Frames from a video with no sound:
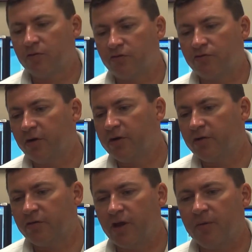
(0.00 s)

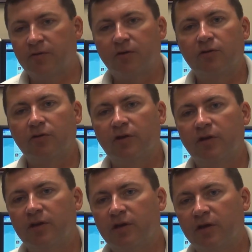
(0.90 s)
extraordinary steps
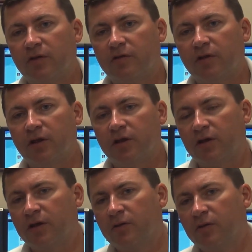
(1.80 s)
included sending
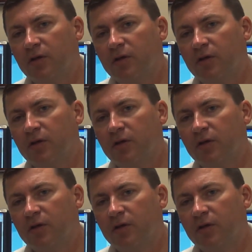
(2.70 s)
a